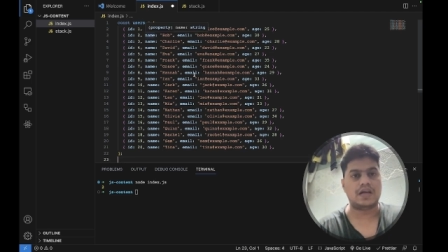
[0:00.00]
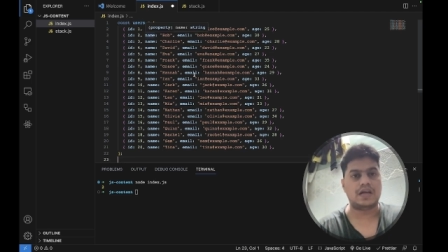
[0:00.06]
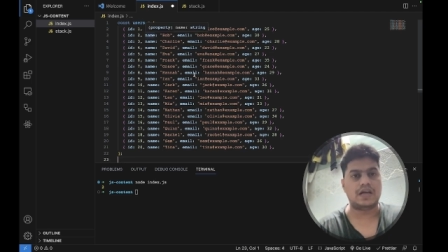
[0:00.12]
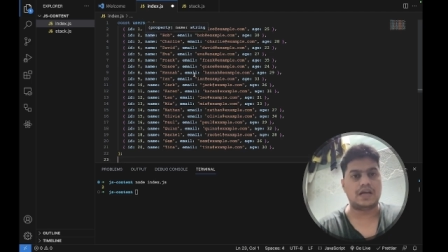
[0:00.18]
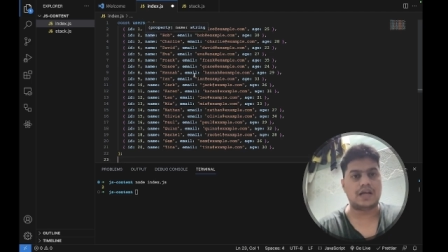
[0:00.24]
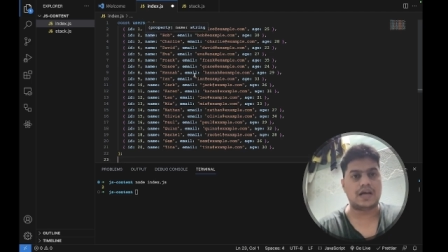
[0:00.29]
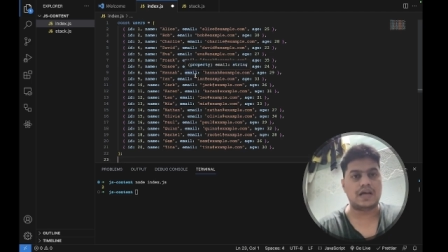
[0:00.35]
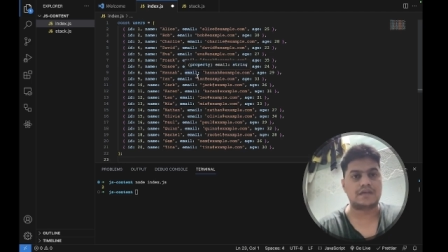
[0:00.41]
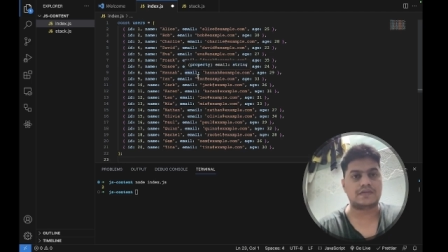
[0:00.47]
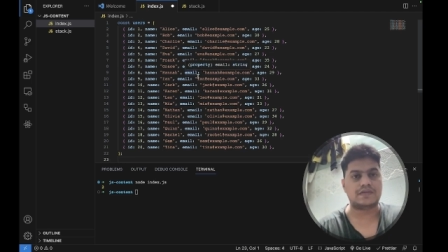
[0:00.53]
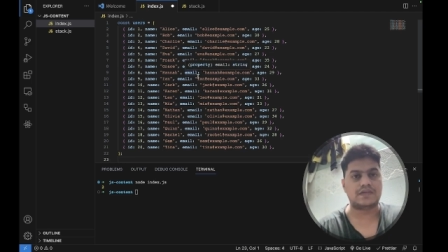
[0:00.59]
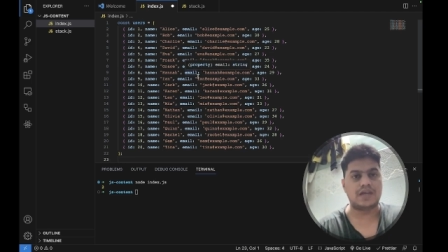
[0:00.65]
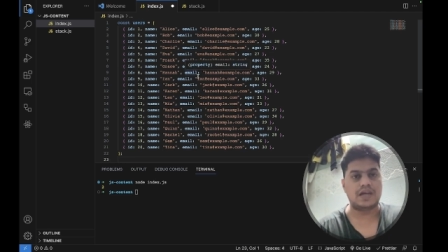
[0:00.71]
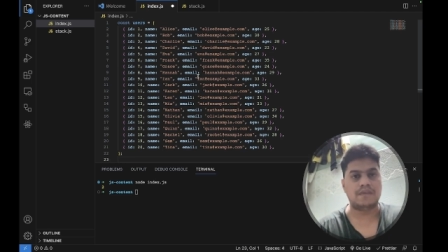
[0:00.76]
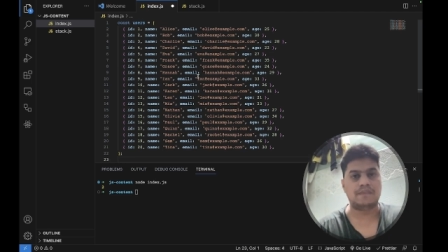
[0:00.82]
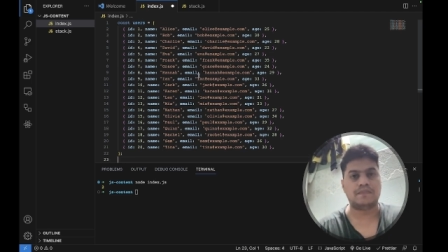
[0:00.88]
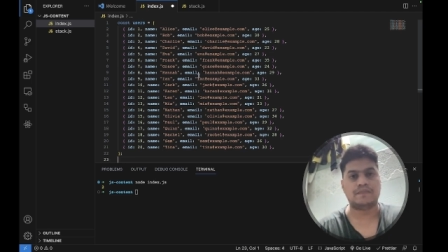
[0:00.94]
It has
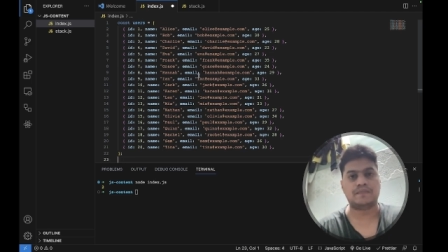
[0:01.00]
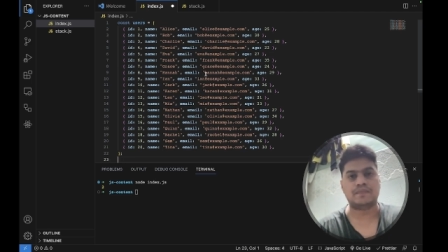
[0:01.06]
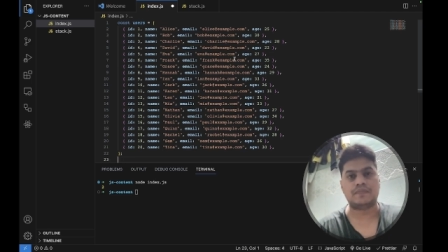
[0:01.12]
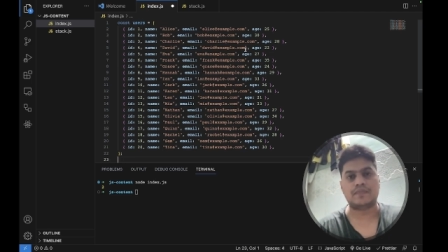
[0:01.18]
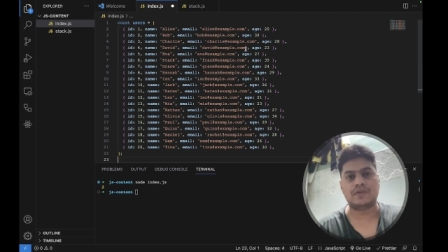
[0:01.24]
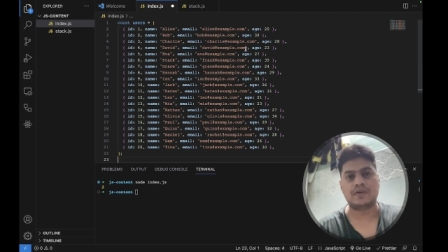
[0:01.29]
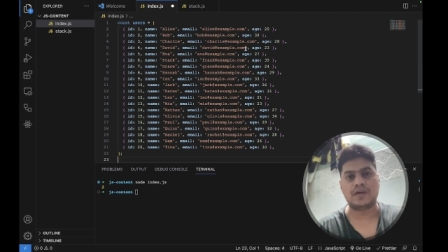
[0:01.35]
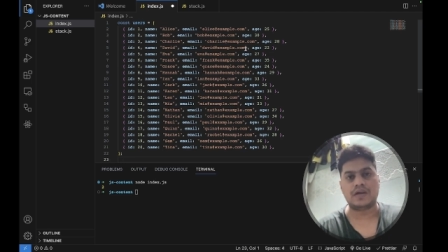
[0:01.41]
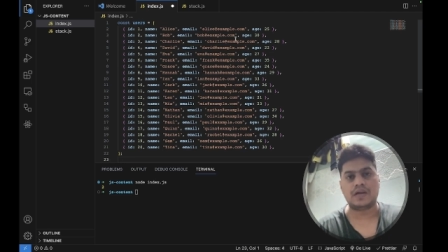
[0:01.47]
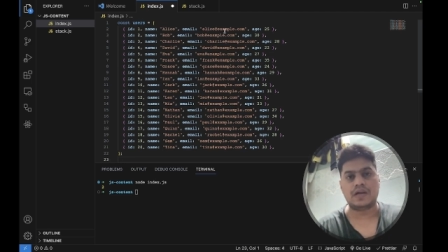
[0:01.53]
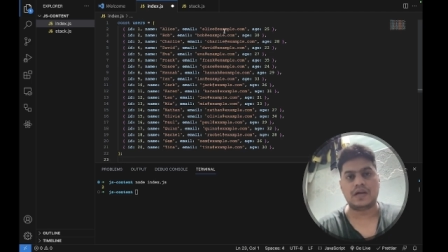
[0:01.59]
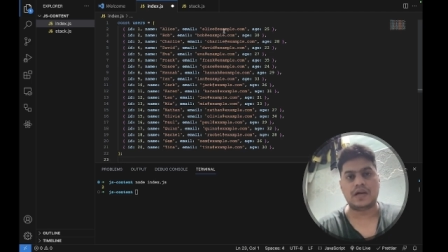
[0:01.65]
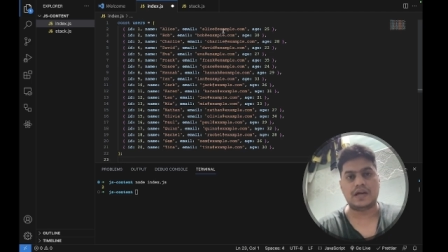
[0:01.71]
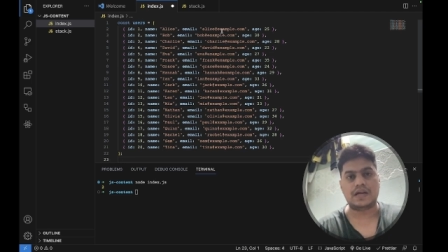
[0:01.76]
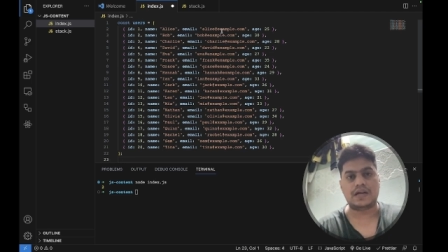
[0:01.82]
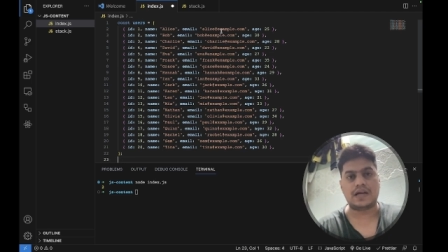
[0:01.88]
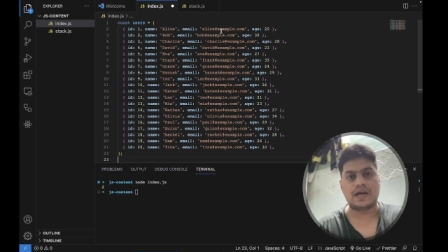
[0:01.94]
name,
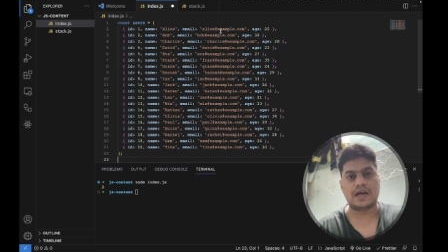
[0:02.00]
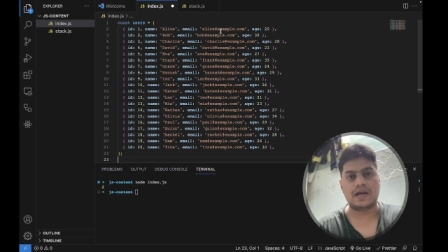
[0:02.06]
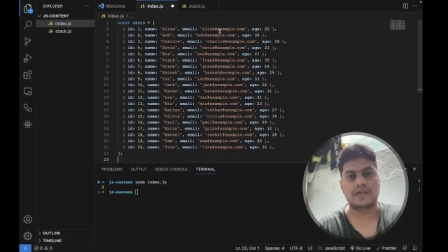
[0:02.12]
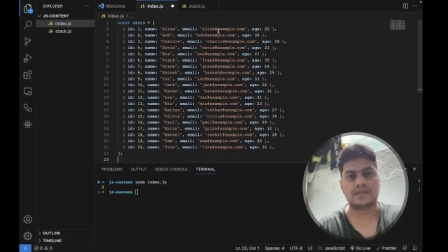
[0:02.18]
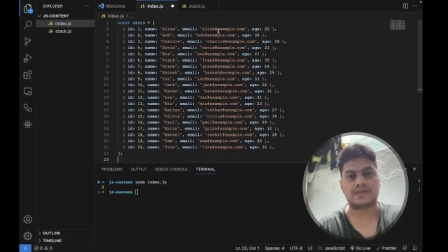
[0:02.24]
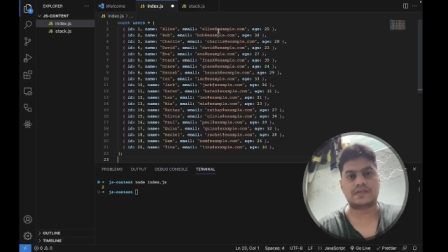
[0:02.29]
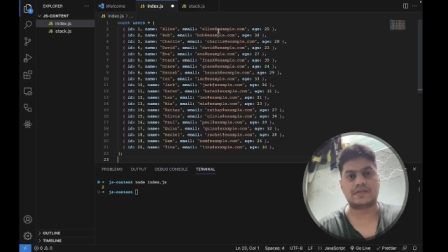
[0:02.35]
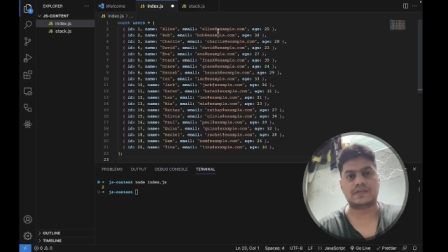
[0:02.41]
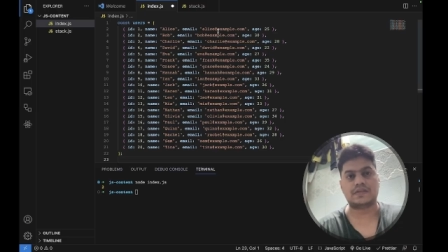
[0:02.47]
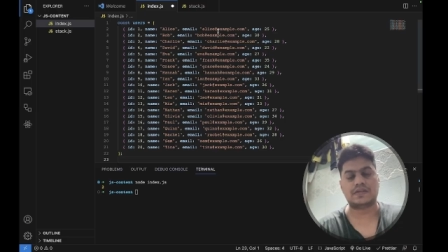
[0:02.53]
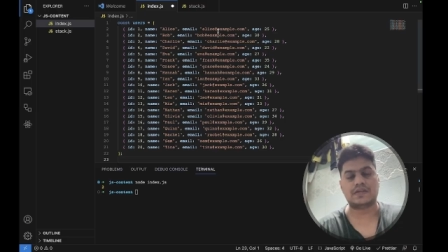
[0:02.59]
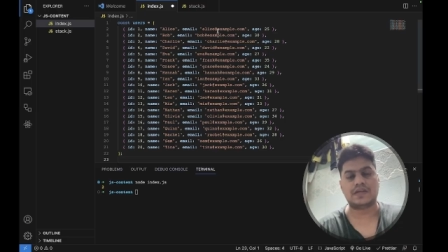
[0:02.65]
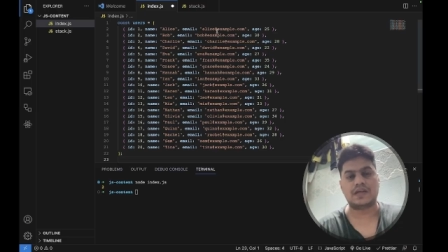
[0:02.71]
it has